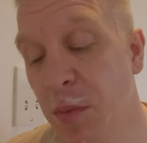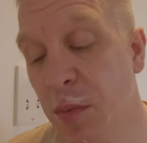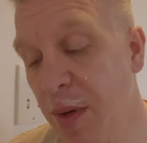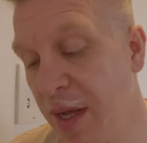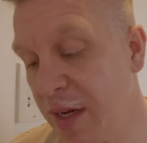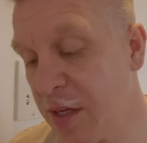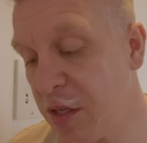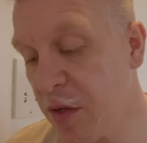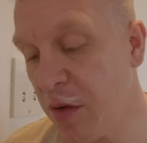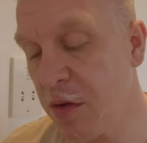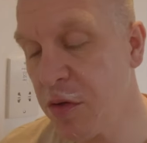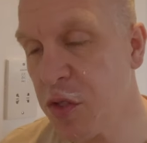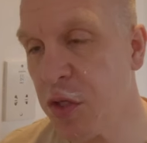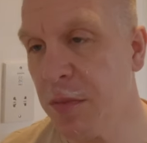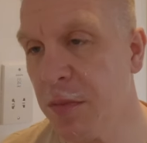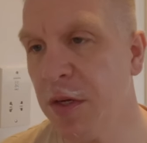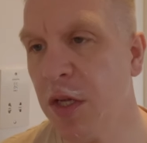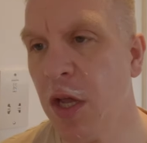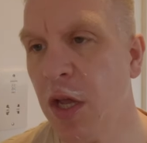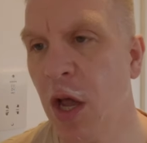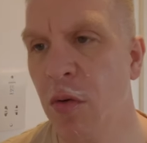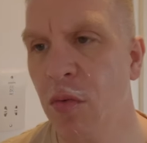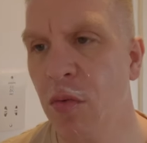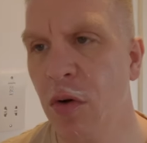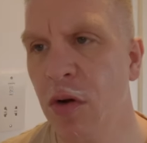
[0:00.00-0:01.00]
We had
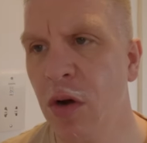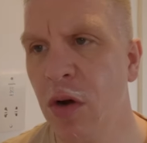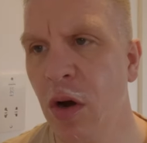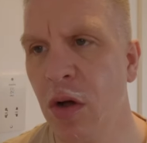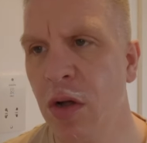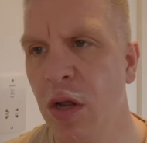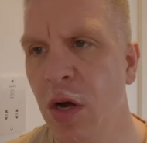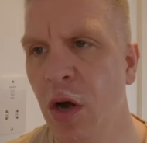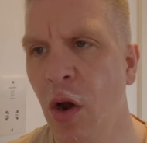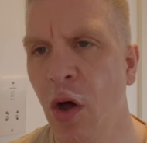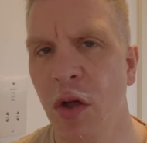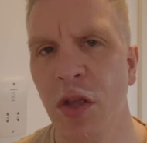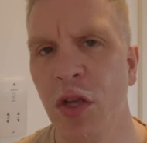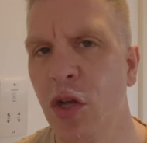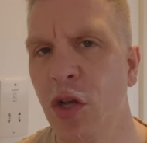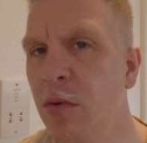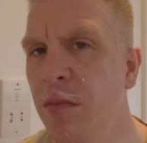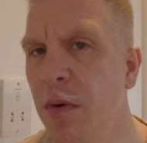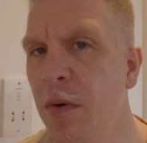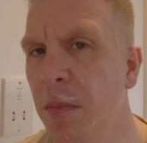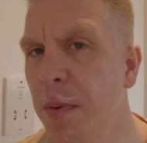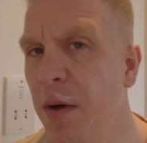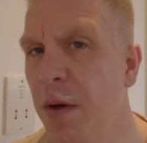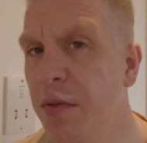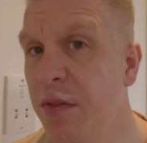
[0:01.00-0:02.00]
something go wrong, like a light
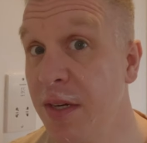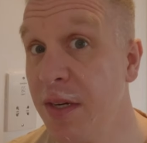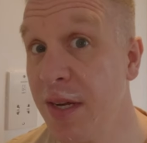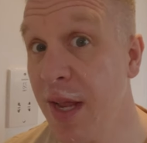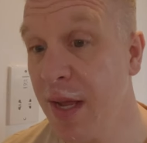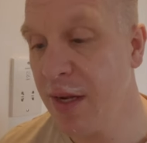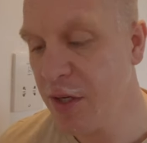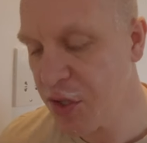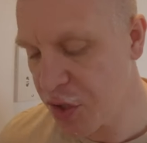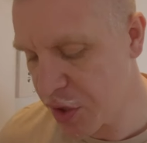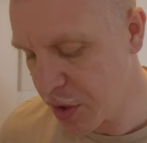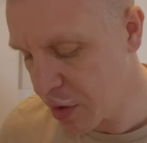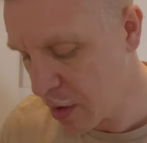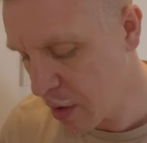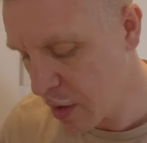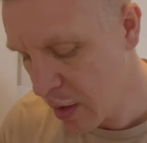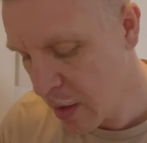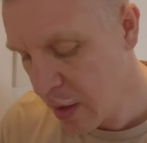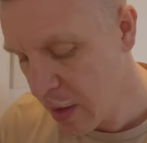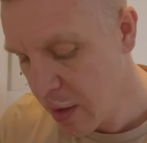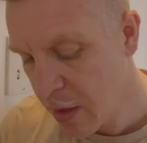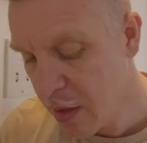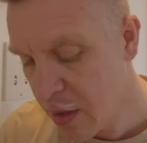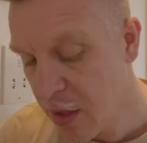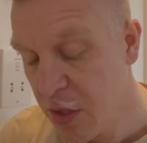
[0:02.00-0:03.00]
come up on the dash.
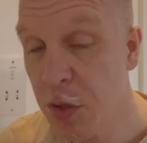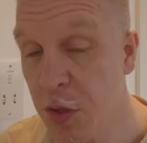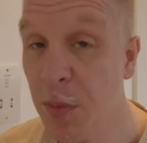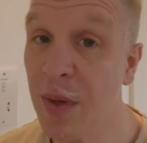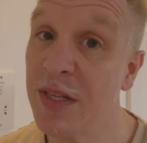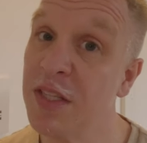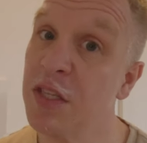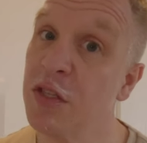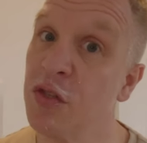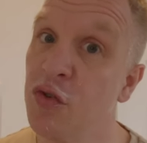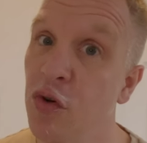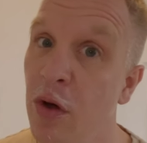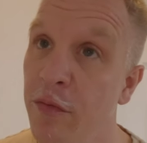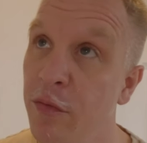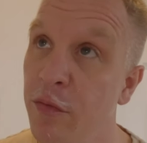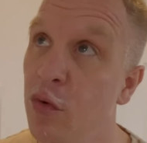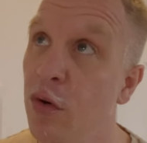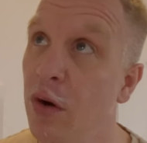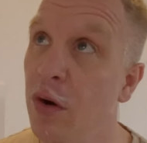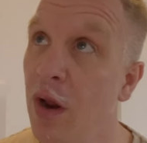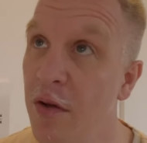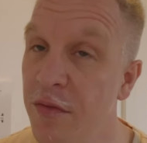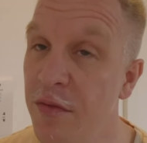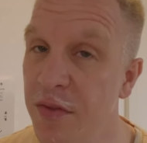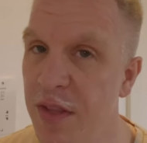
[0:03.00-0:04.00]
So we had to drive
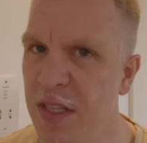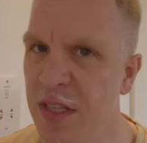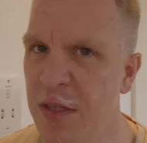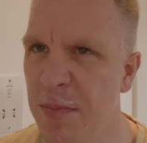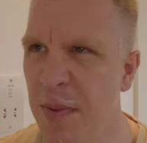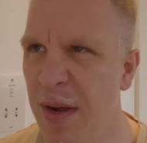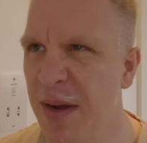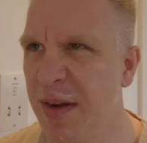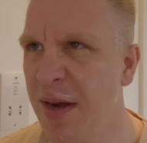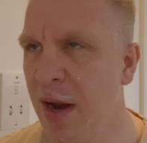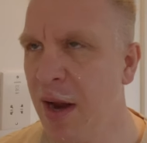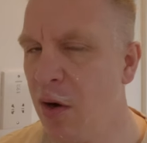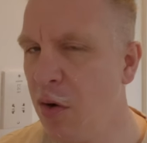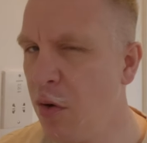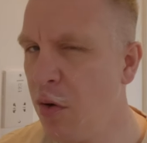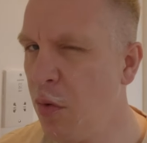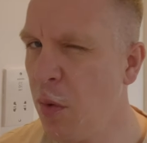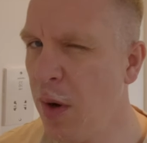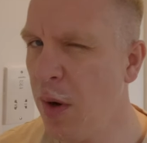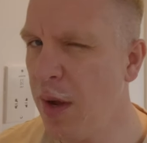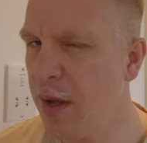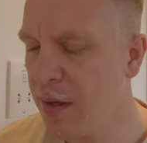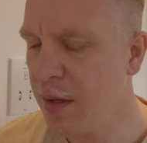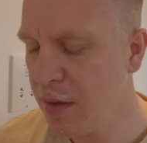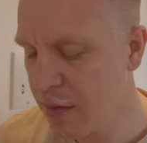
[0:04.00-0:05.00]
all over it's about an hour
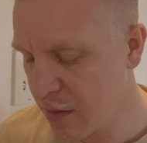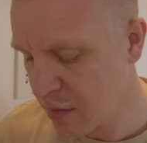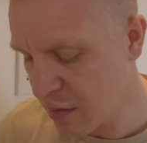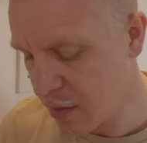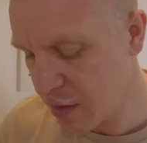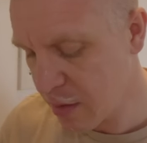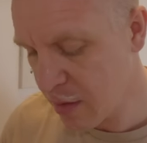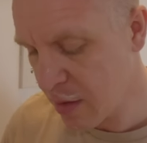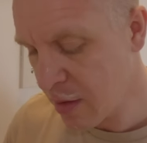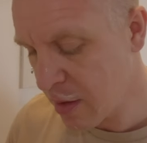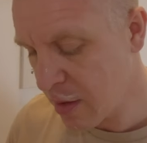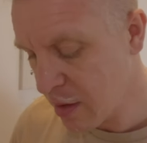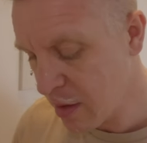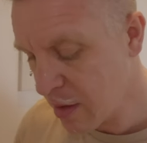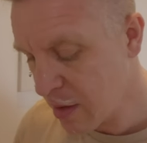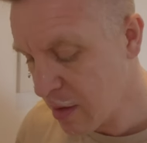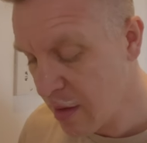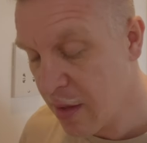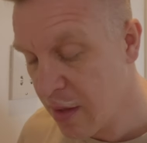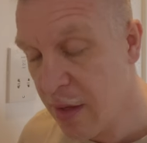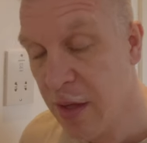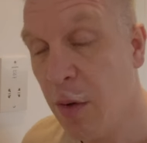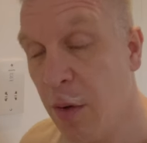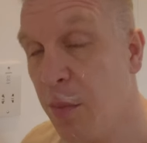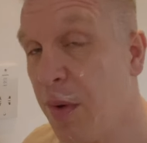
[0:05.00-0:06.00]
away.
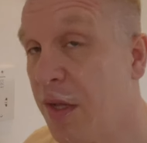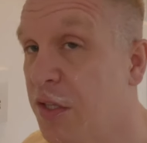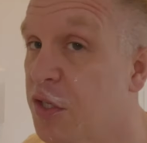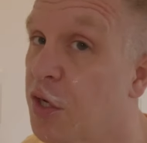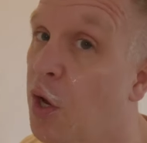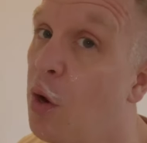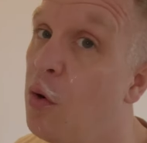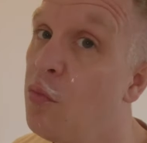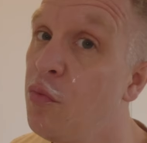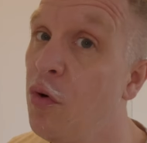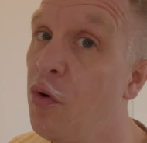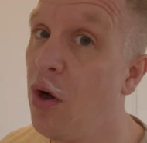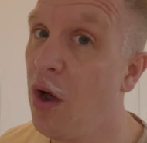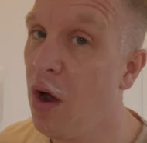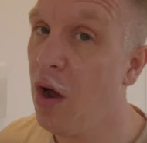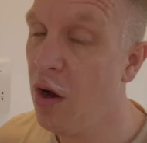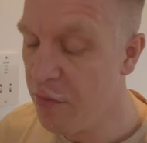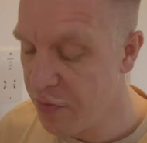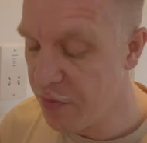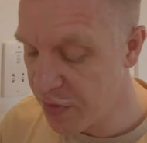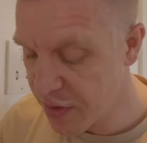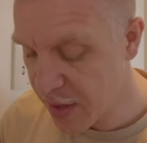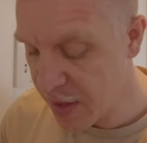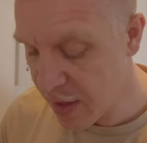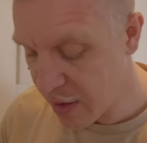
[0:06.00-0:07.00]
And had to go right
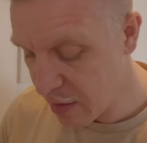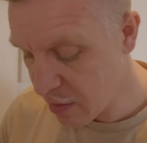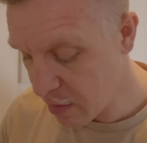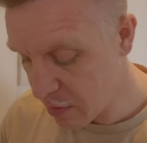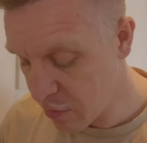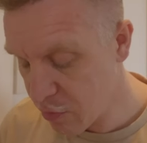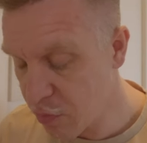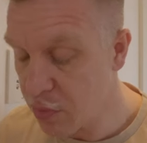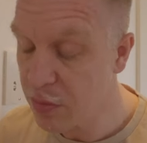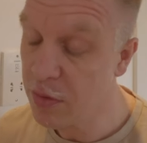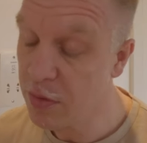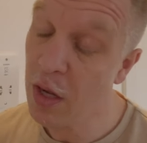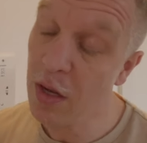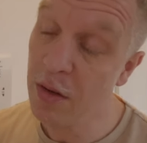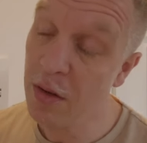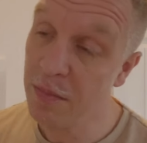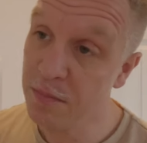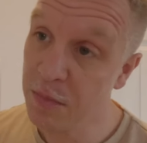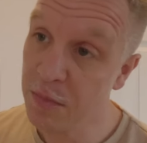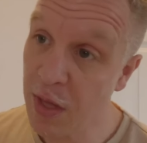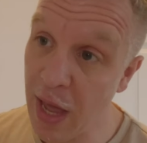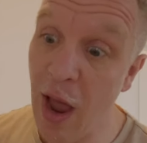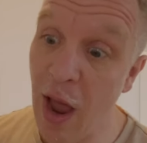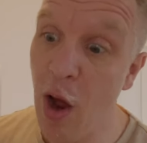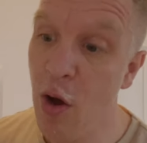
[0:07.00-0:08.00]
over there,
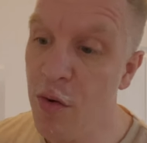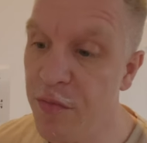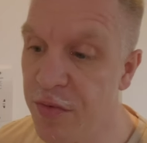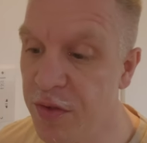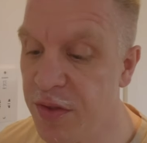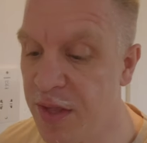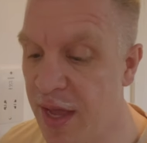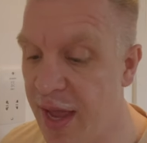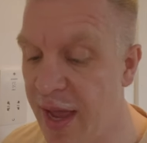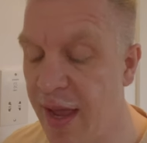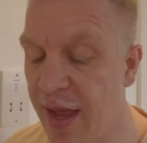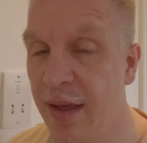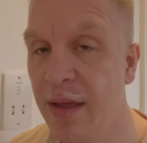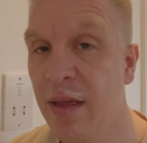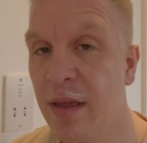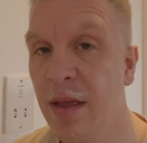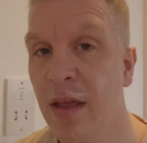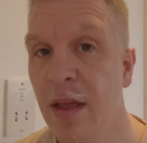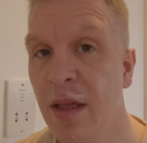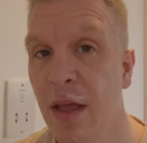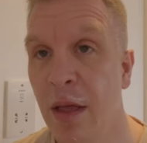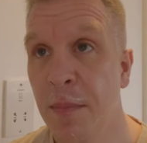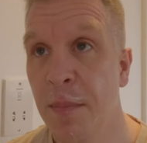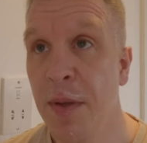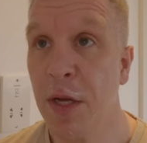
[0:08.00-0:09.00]
uh, get over there,
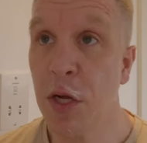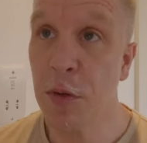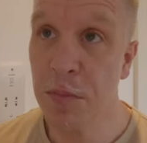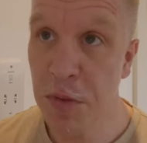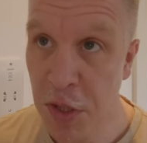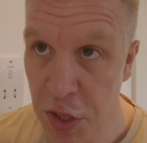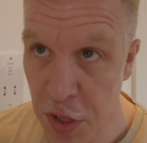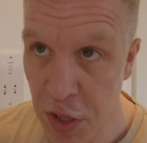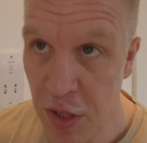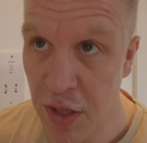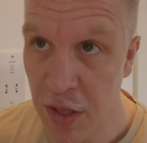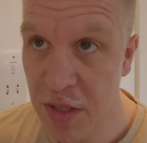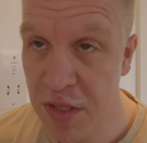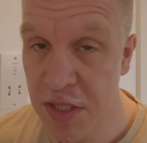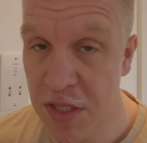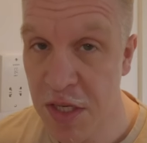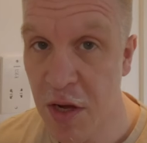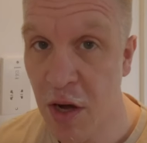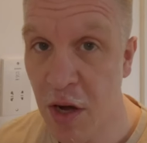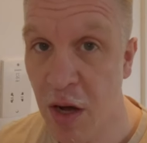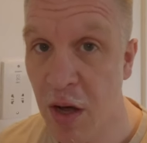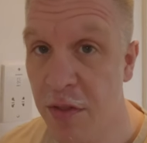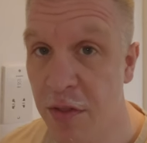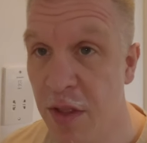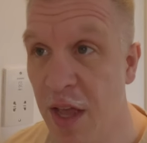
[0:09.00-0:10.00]
pick up the courtesy
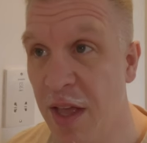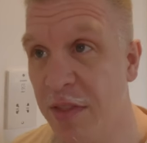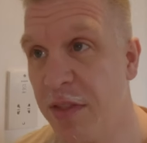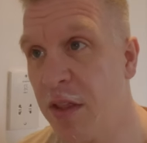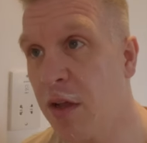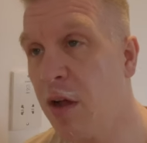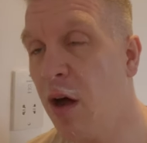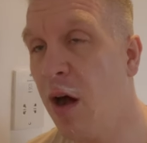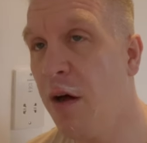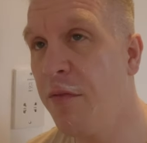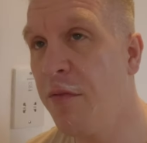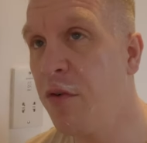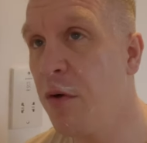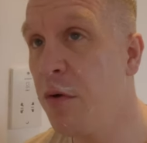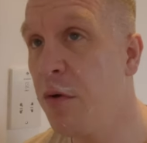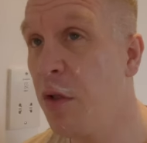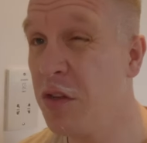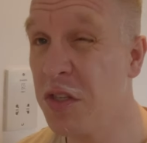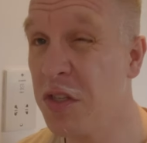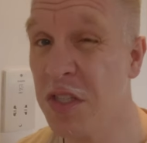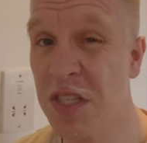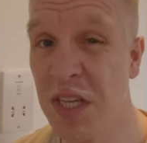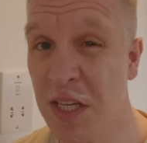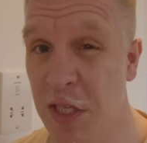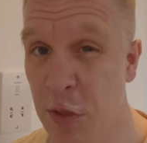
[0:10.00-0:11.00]
car, and they had the car for
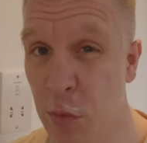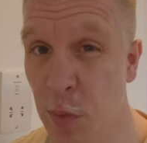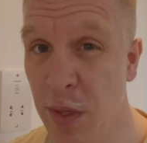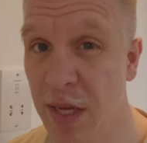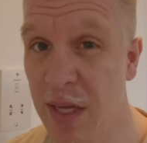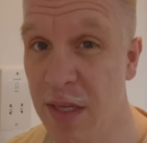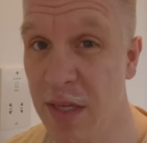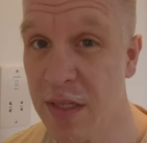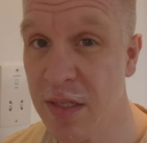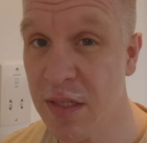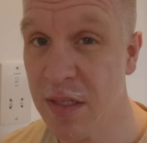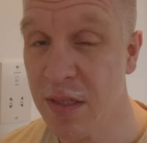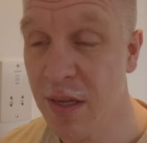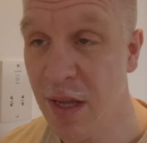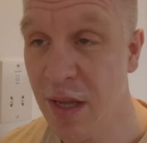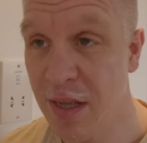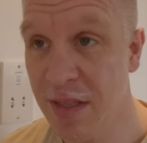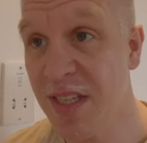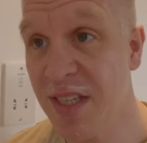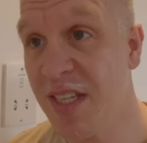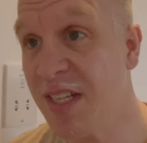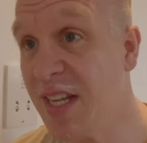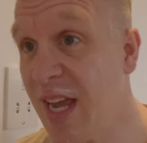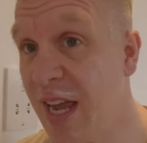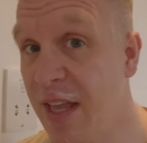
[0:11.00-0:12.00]
like six weeks. And
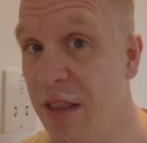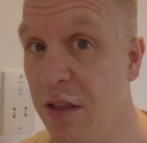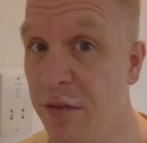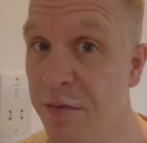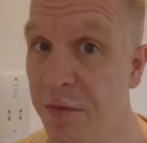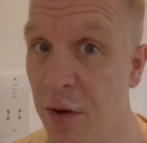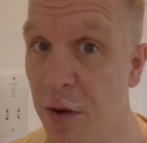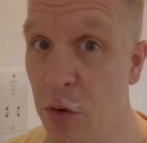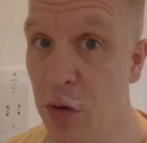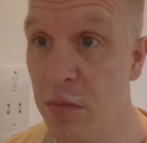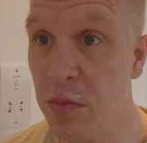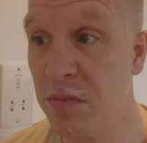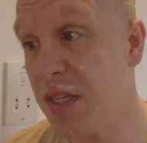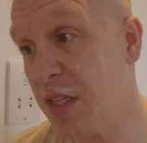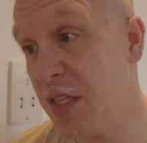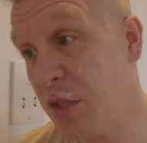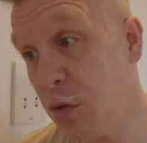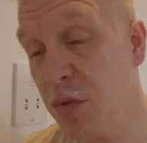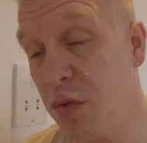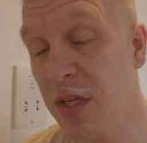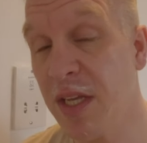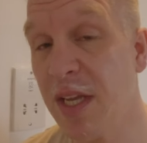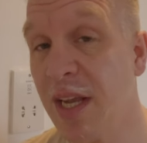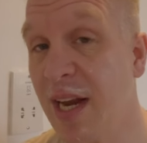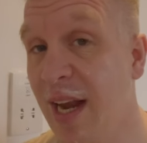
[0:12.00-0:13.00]
today they phoned up and says,
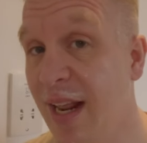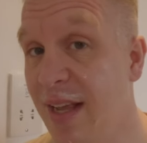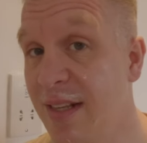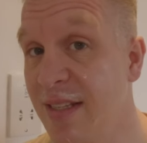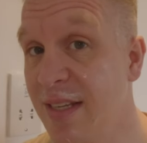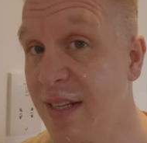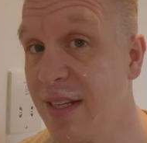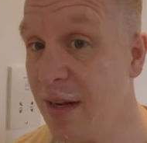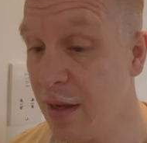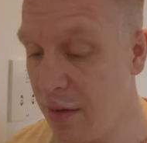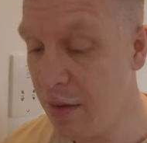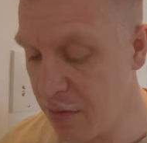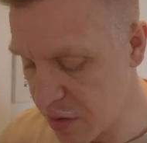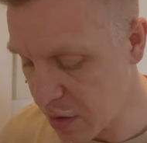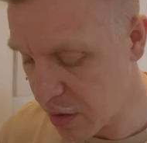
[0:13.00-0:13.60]
oh, you can collect it now.